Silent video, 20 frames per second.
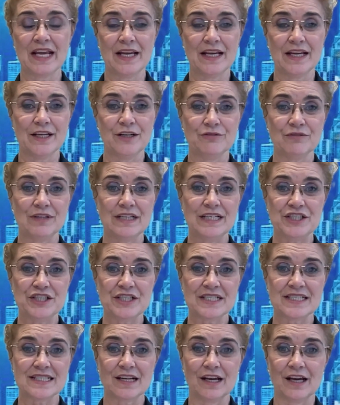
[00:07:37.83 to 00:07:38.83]
In
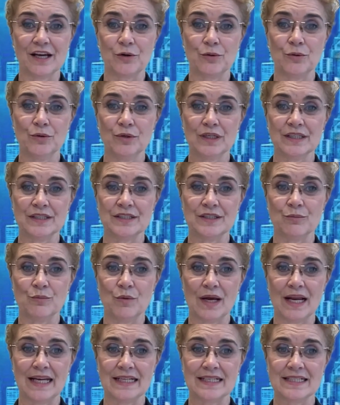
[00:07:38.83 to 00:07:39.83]
regions like Auckland and
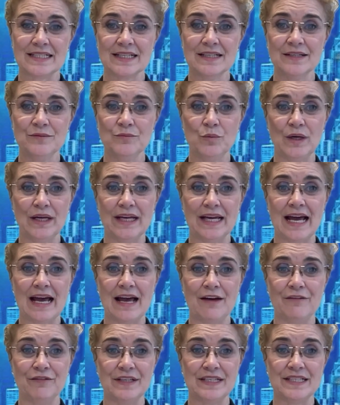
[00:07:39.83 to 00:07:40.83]
Wellington, where
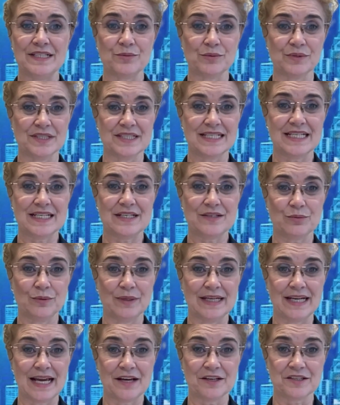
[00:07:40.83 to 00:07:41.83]
RVs were set
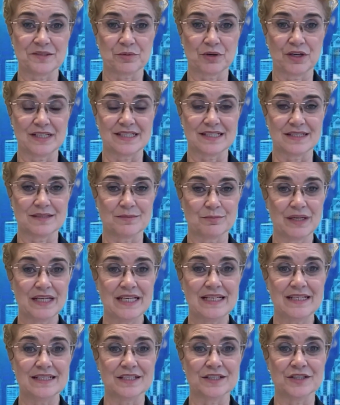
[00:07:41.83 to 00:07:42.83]
when house prices
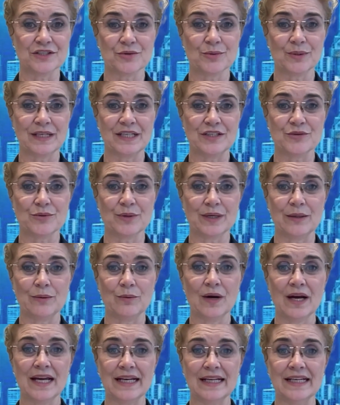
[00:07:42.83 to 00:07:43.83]
peaked in
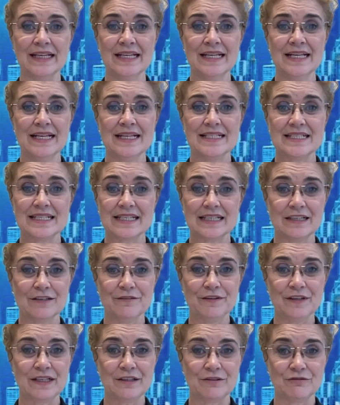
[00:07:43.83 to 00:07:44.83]
2021,
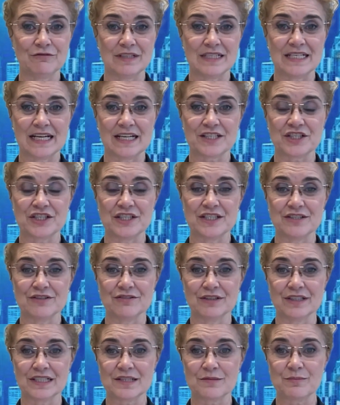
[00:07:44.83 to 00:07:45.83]
significant reductions are
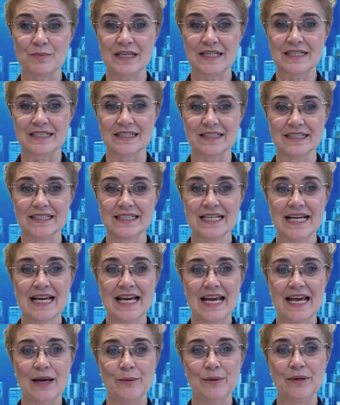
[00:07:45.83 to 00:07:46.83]
expected.
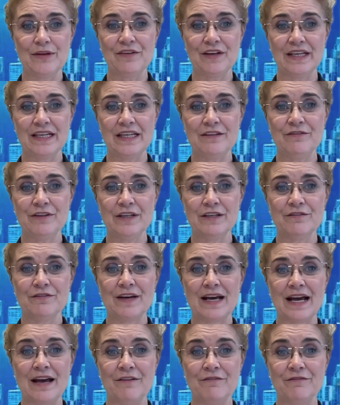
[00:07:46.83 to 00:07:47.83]
However, even if
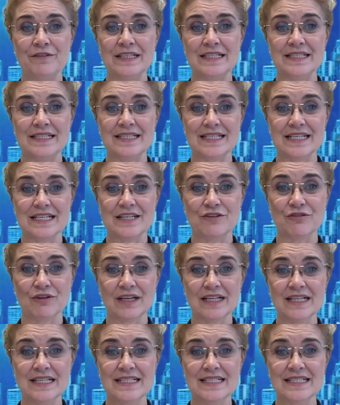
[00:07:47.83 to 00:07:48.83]
RVs
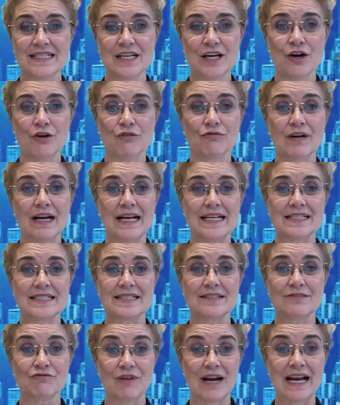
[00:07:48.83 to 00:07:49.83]
decrease,
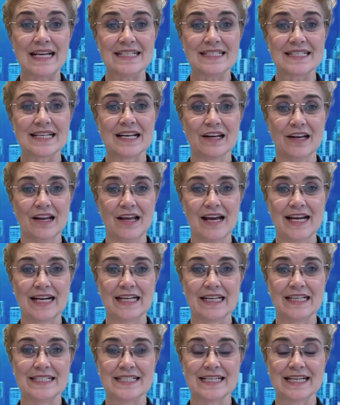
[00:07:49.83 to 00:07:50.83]
rates are
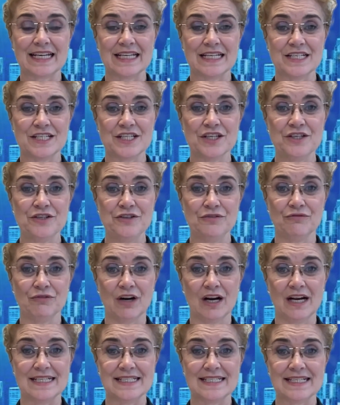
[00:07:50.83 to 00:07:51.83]
likely to continue
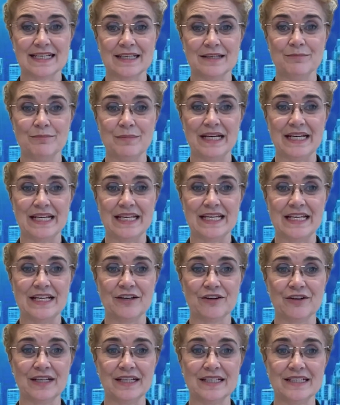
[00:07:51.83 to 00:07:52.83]
rising in many
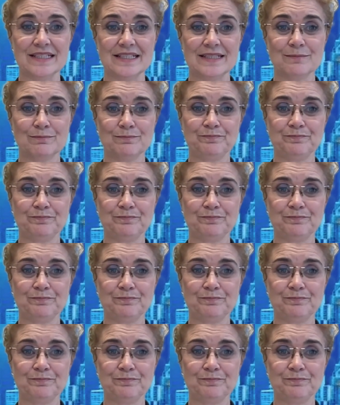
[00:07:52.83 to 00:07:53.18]
areas.